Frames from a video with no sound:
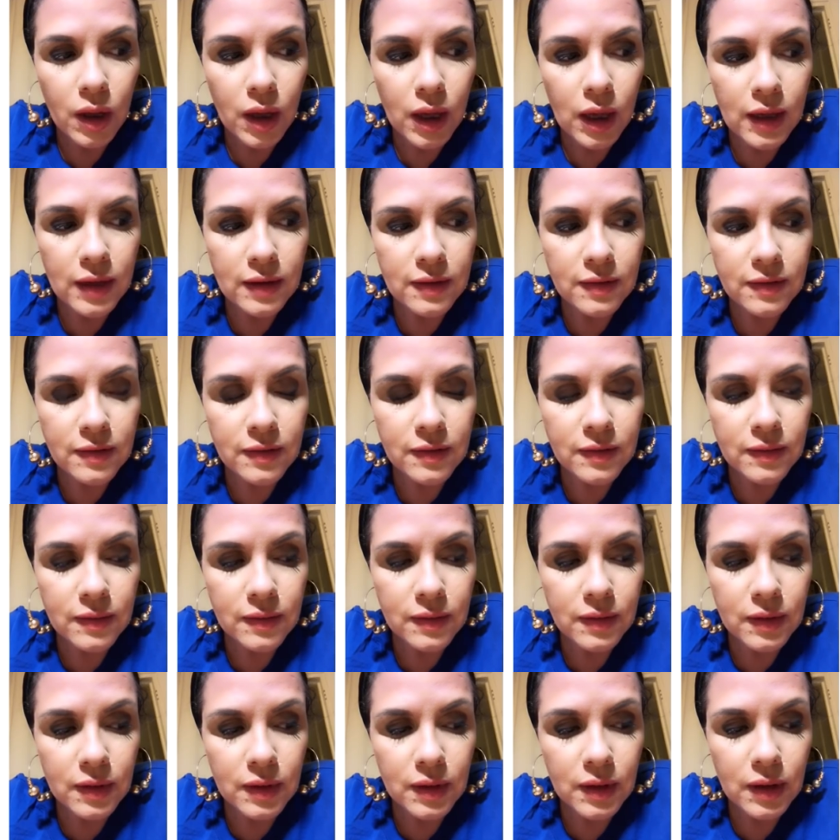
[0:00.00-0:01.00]
is
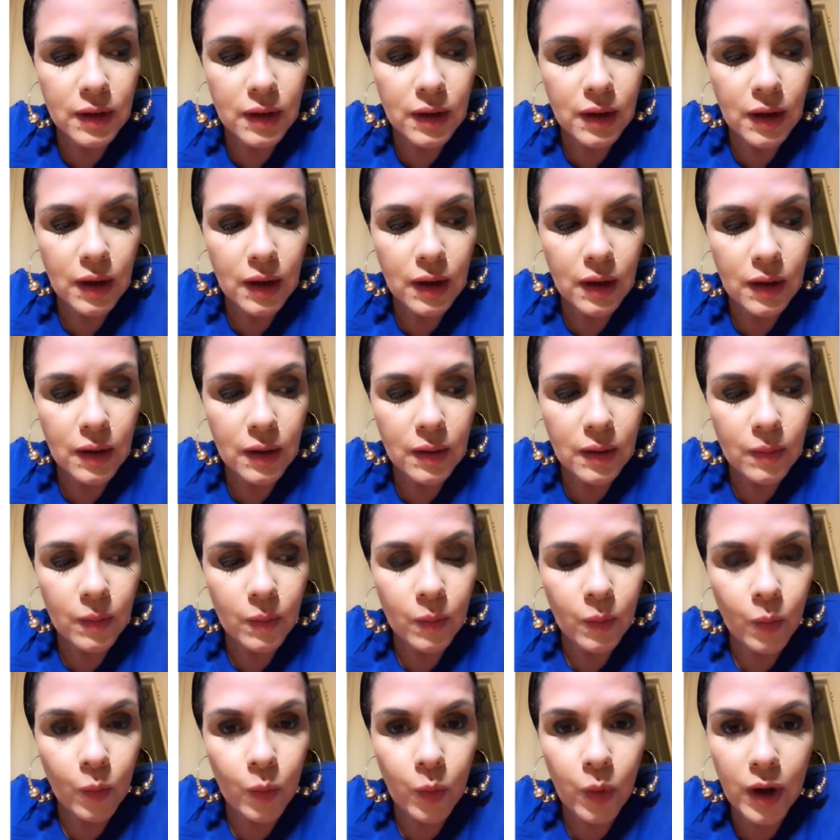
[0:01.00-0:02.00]

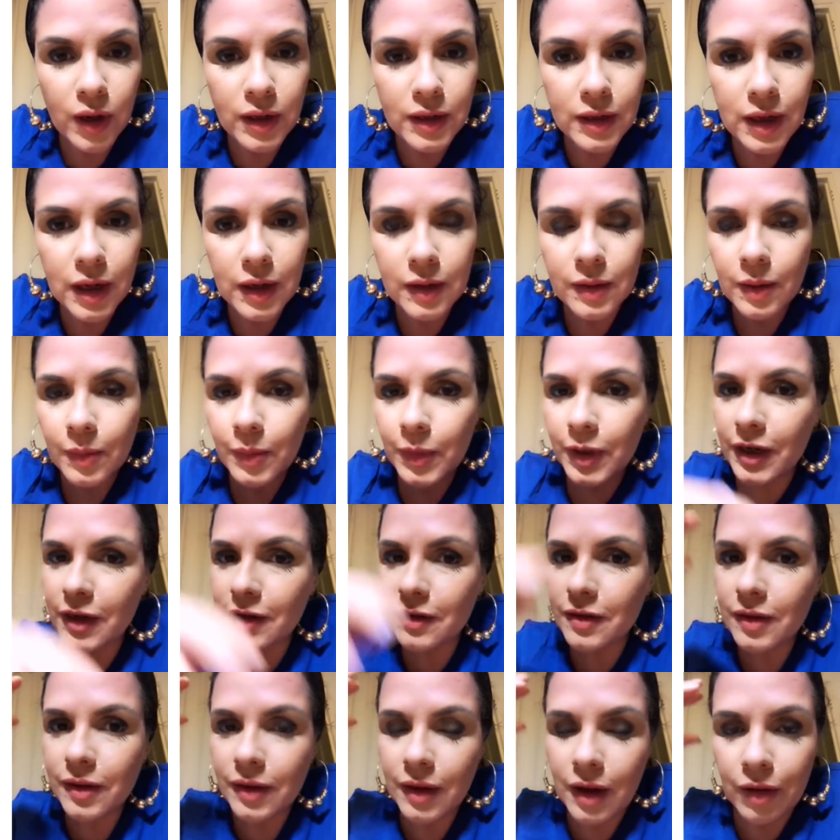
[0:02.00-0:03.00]
what it,
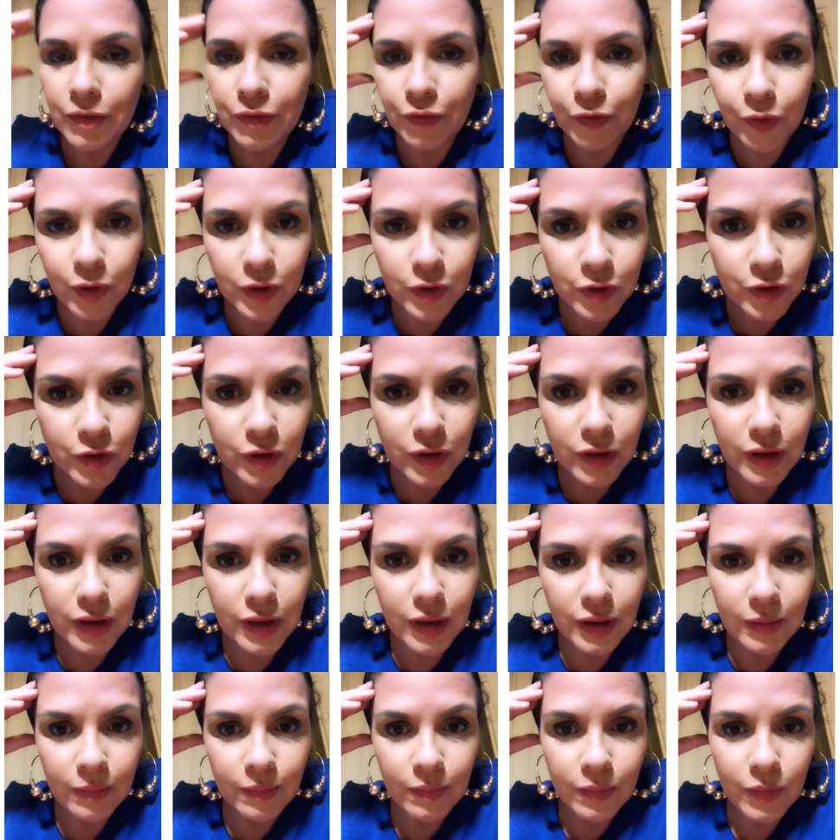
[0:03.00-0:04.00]
because
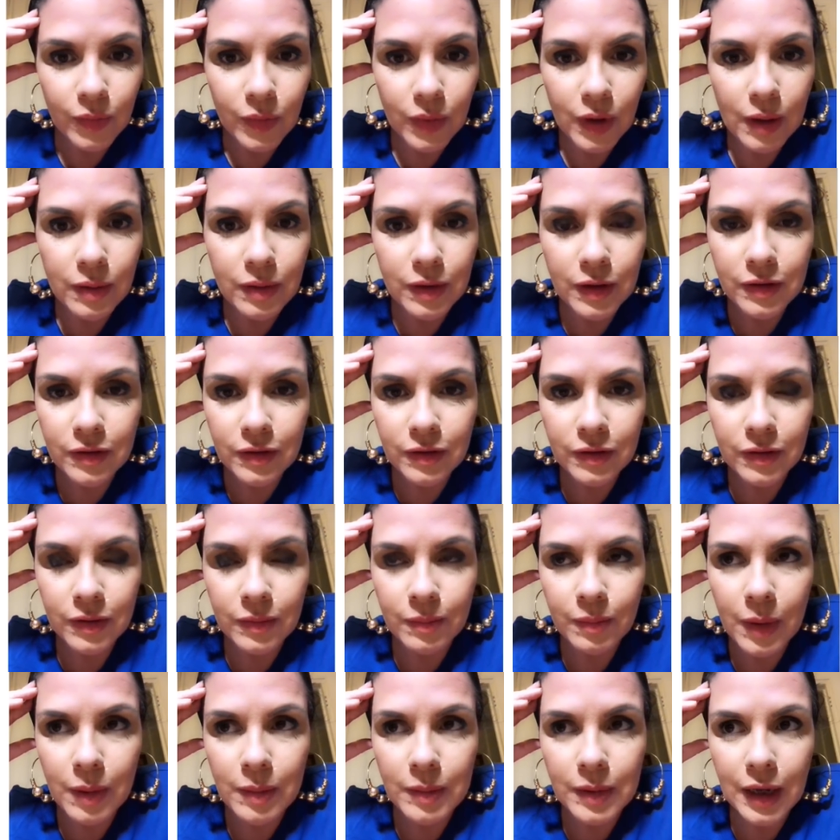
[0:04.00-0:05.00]
unfortunately and this is
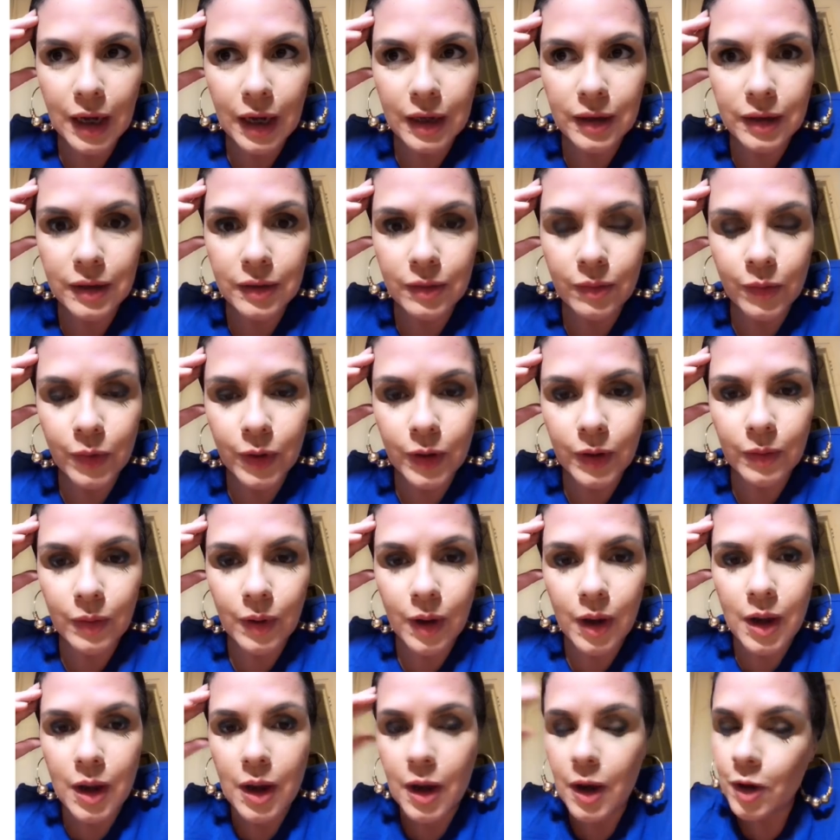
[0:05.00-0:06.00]
maybe i didn't
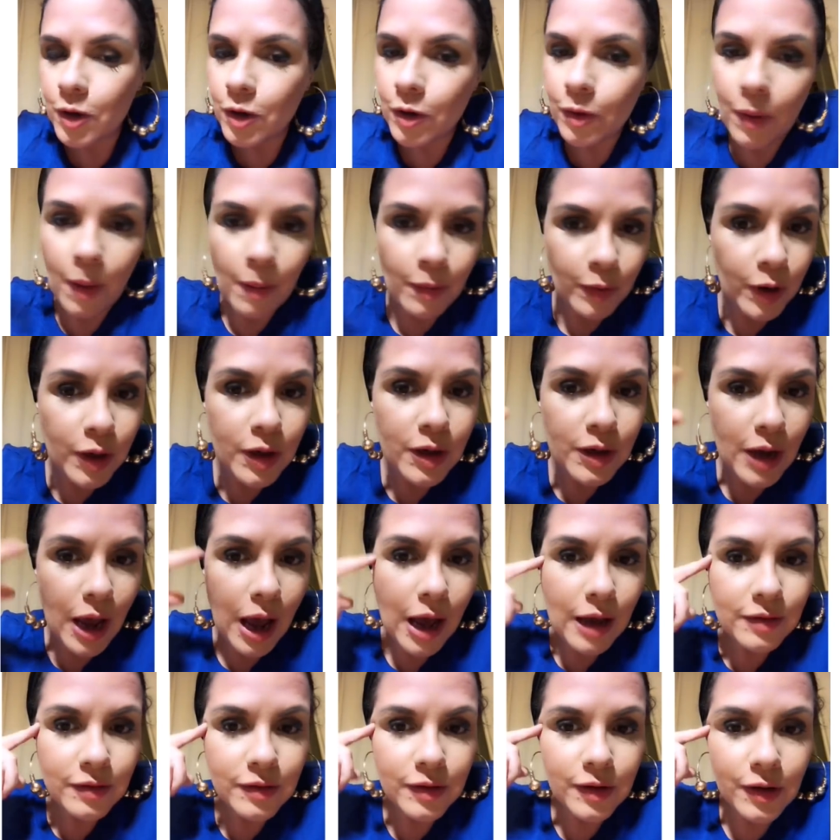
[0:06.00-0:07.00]
read i'm going to
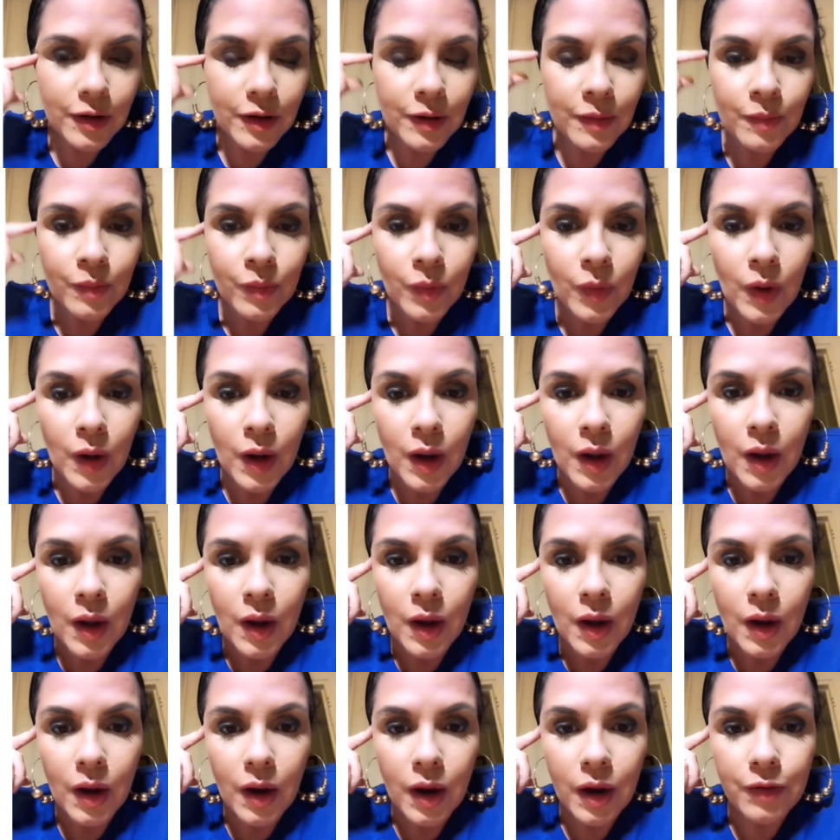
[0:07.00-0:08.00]
ask here
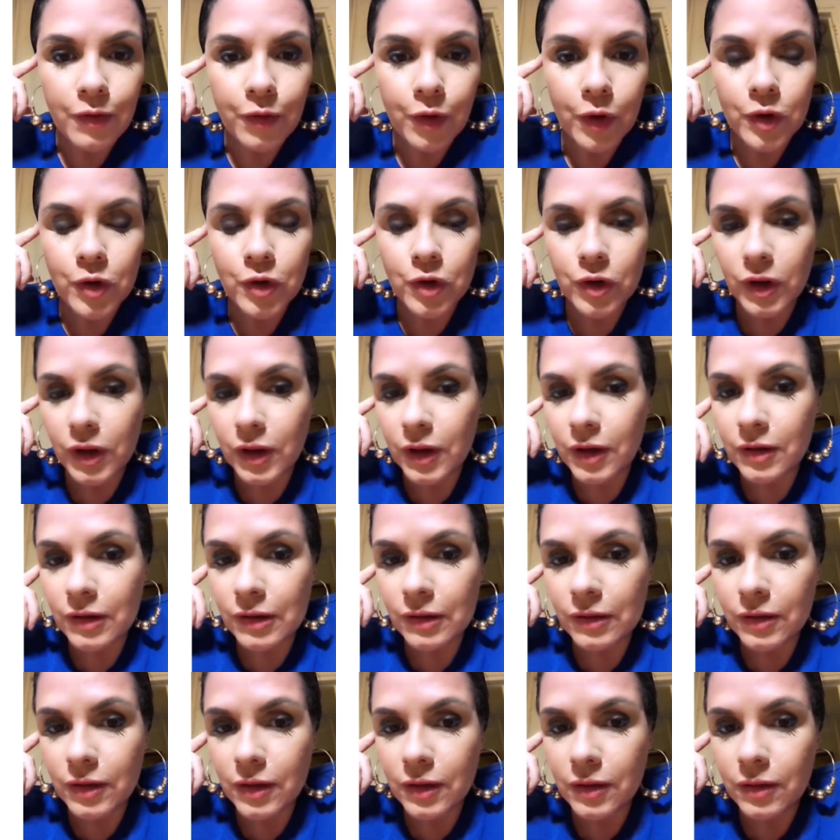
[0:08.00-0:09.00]
unfortunately these,
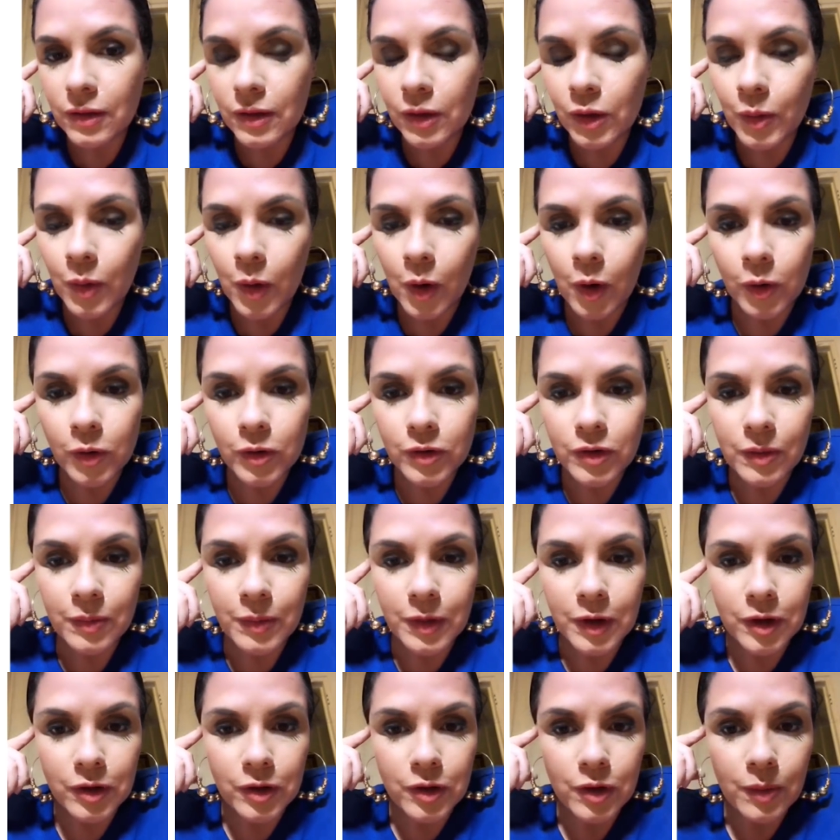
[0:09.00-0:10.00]
these loopholes
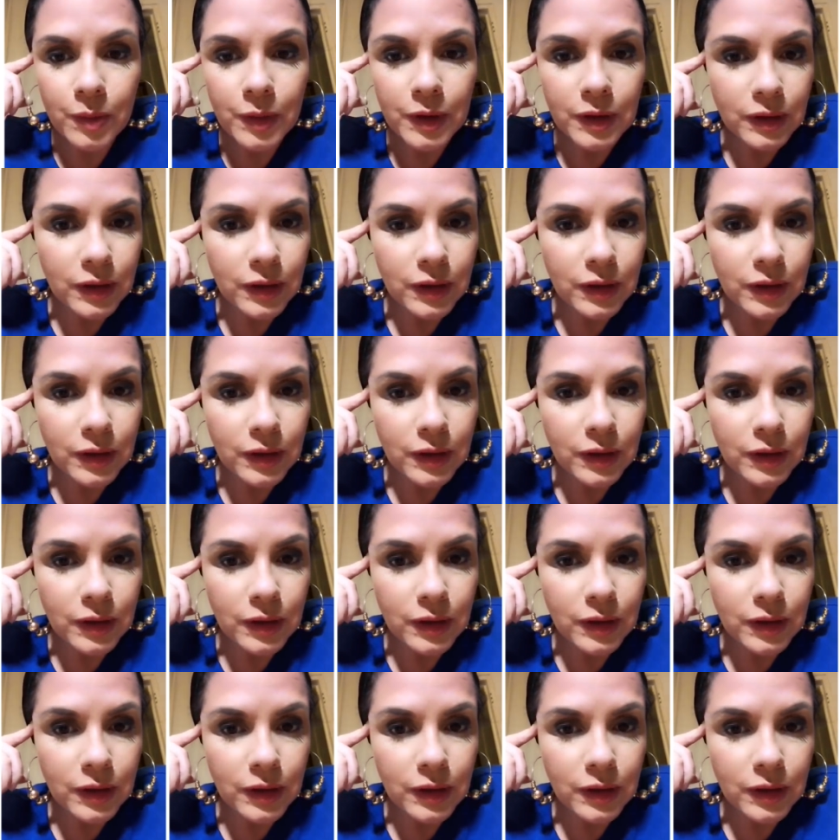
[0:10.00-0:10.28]
appear to be